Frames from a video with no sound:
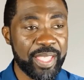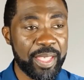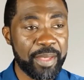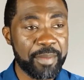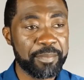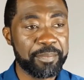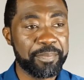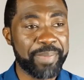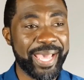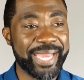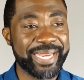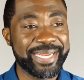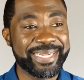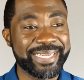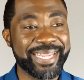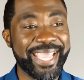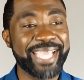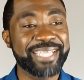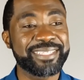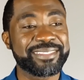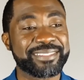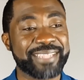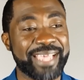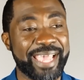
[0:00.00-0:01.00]
But in
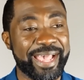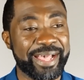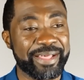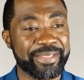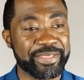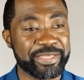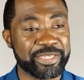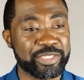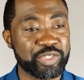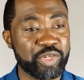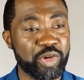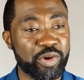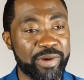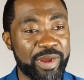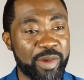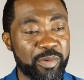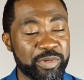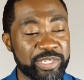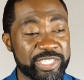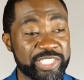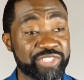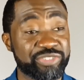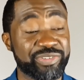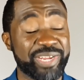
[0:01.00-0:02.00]
exile, the Torah
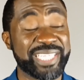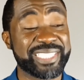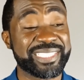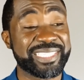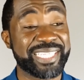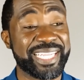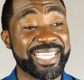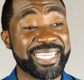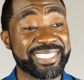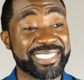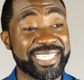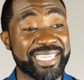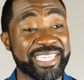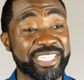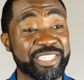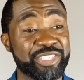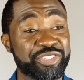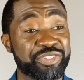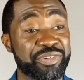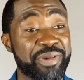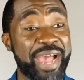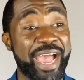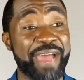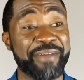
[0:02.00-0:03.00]
was translated
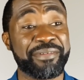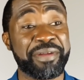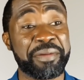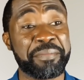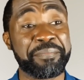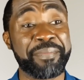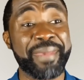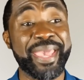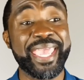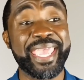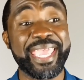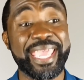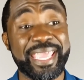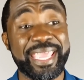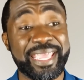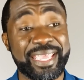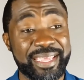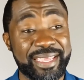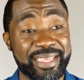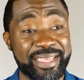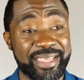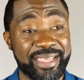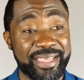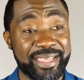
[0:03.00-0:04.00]
into
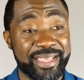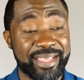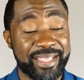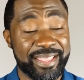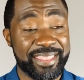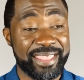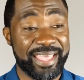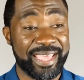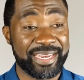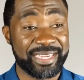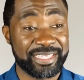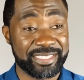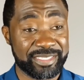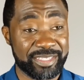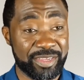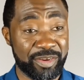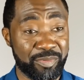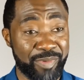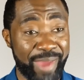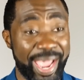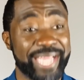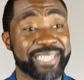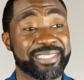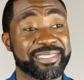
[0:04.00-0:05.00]
Aramaic, that is
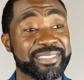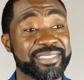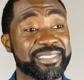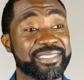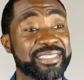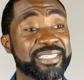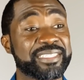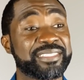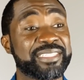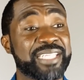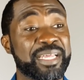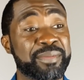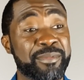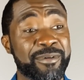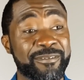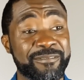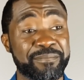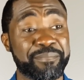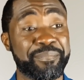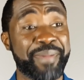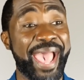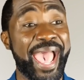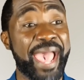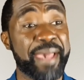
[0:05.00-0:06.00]
the writing system
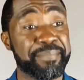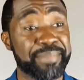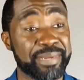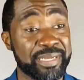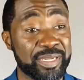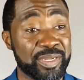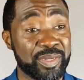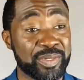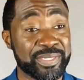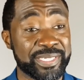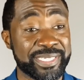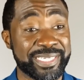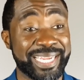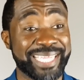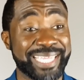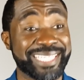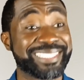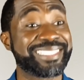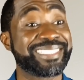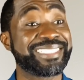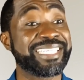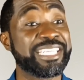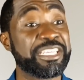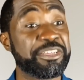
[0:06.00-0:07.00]
of Babylon and
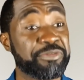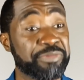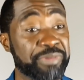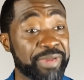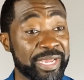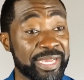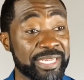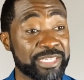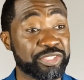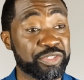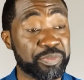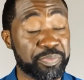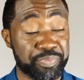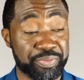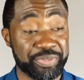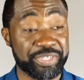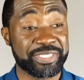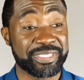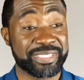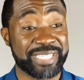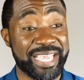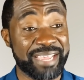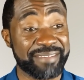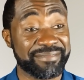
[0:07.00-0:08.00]
Assyria, to
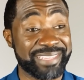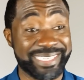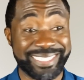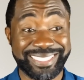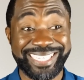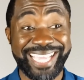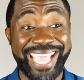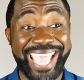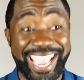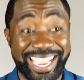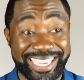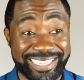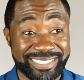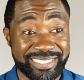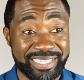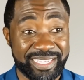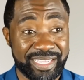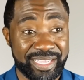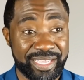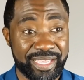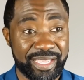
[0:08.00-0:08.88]
preserve the text.